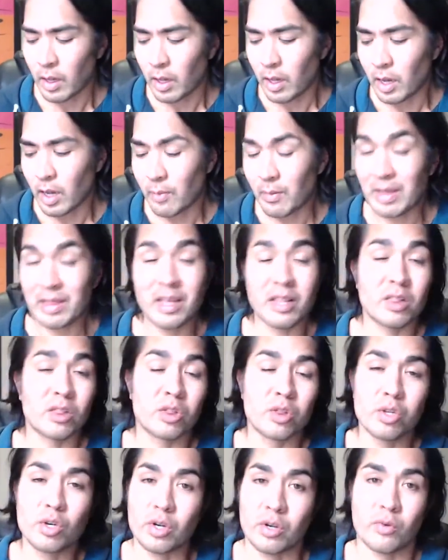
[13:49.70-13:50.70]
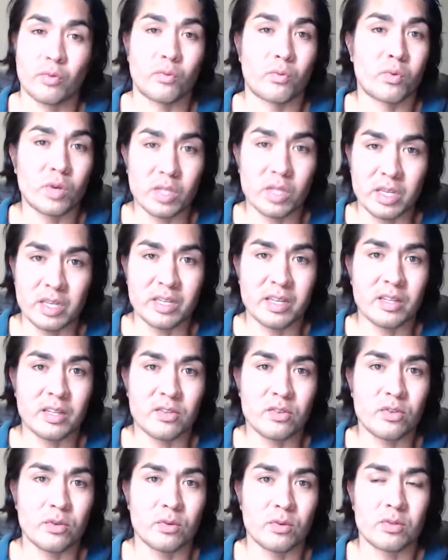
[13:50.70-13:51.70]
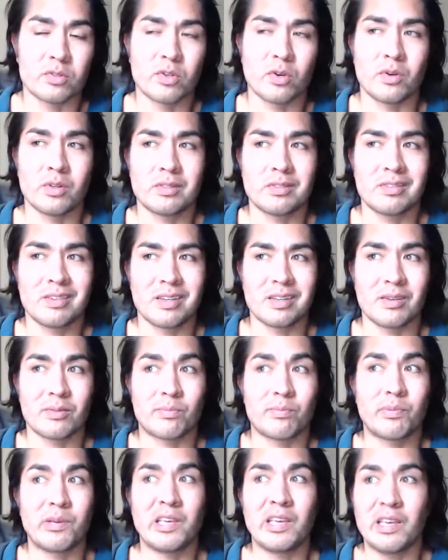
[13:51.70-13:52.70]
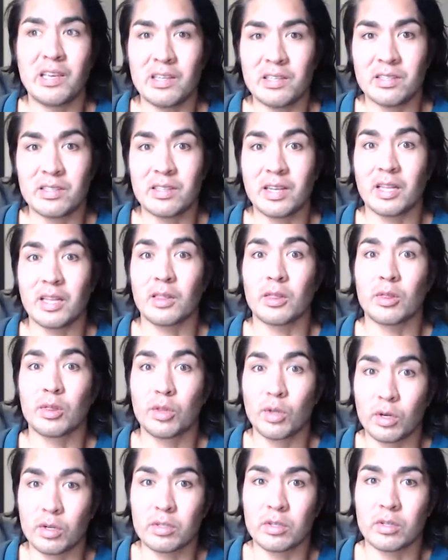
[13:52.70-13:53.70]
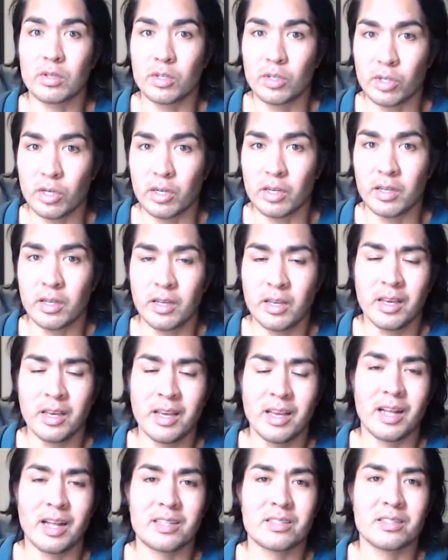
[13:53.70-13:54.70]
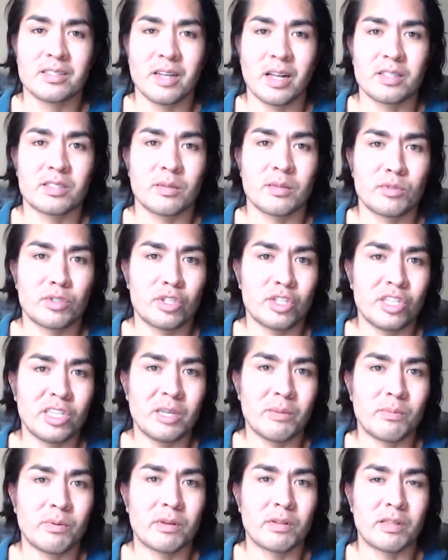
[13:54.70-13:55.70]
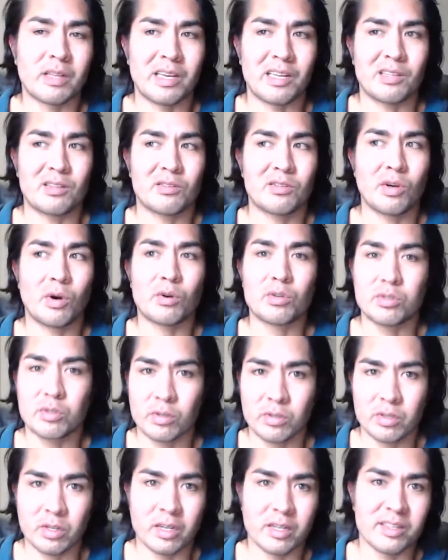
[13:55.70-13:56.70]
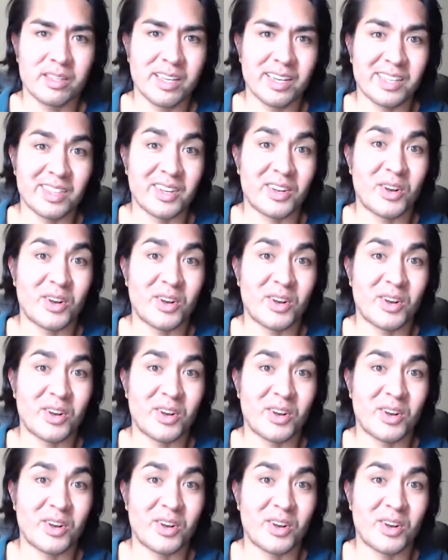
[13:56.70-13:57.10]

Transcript: um, and they look really neat too. So it's like a piece that looks good. It's not some cheap like toaster looking thing in the